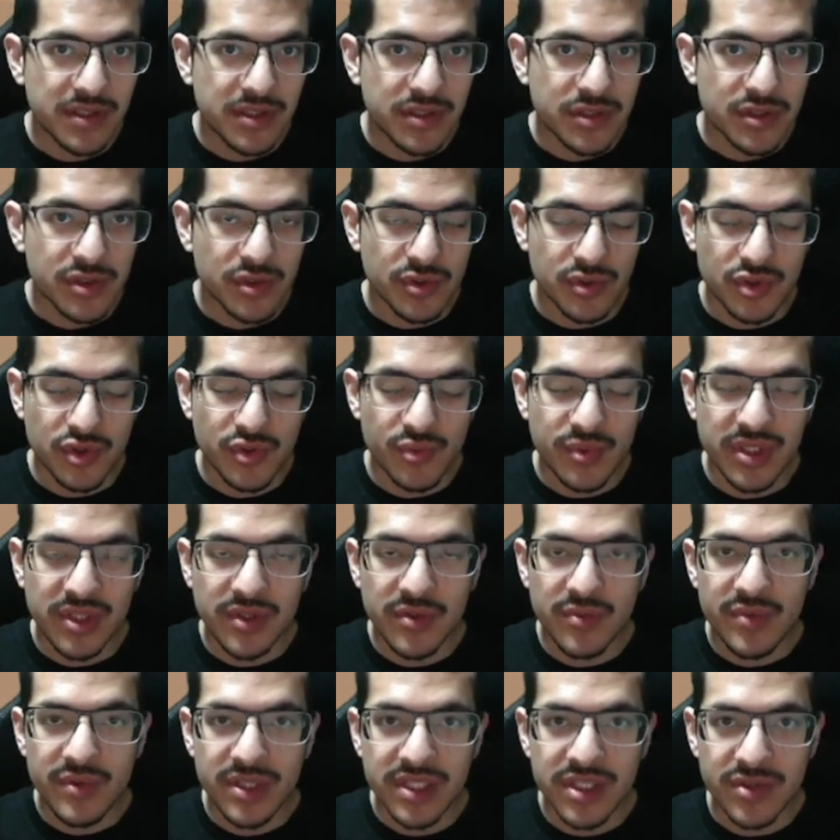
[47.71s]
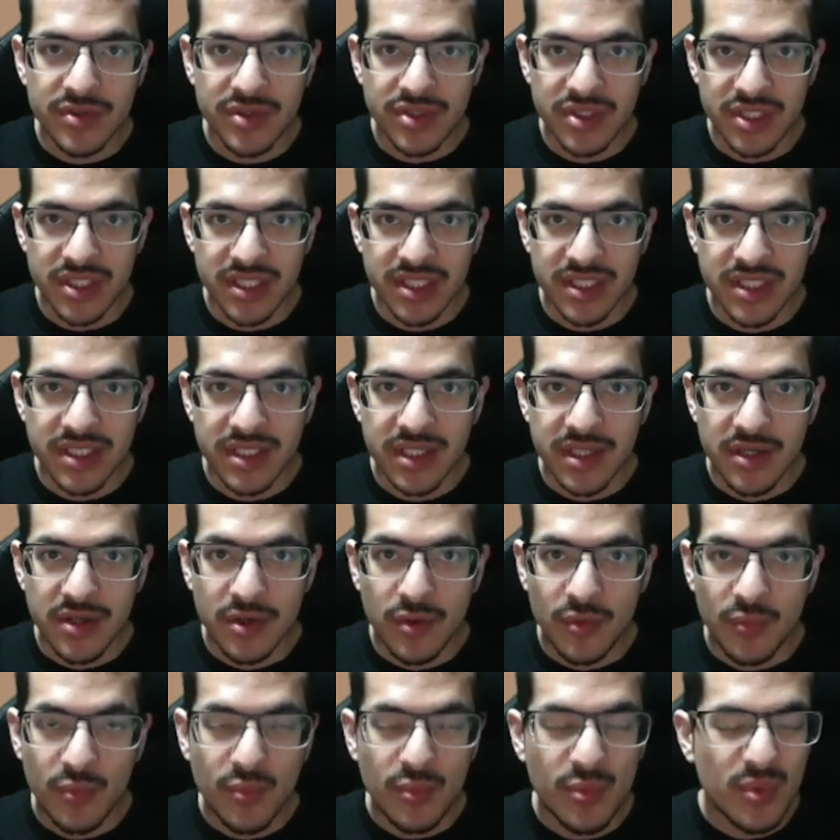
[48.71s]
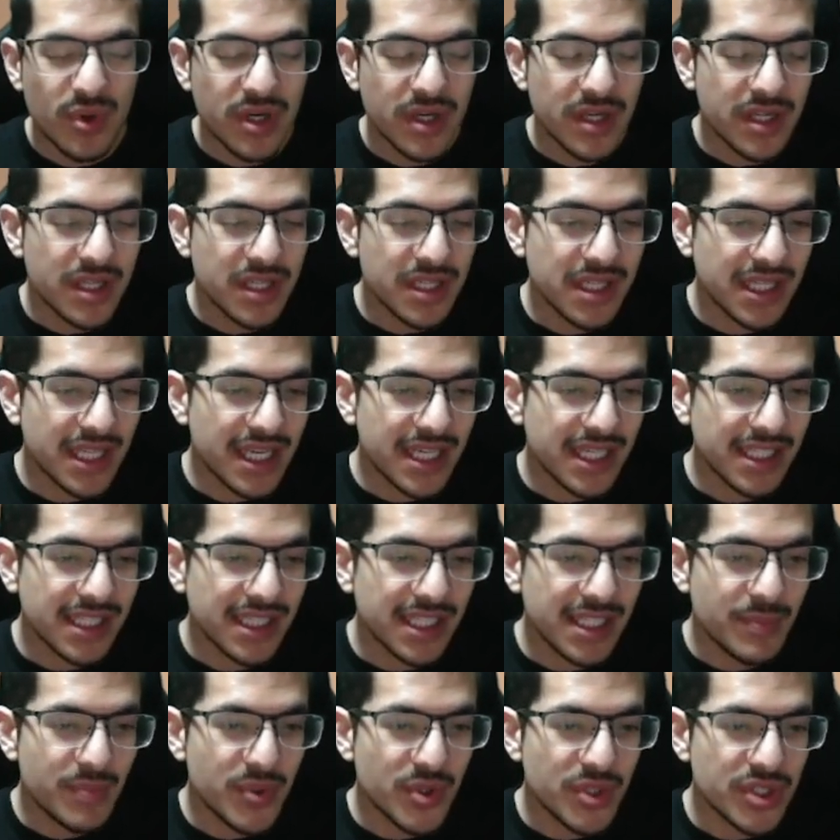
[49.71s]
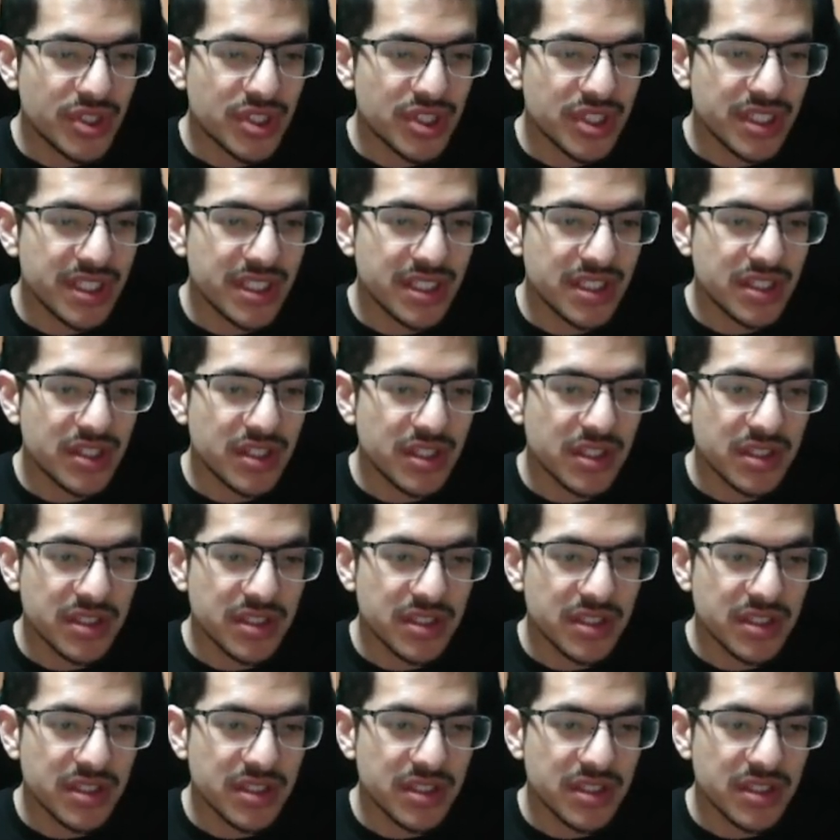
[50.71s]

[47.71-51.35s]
So doing the researches would likely push it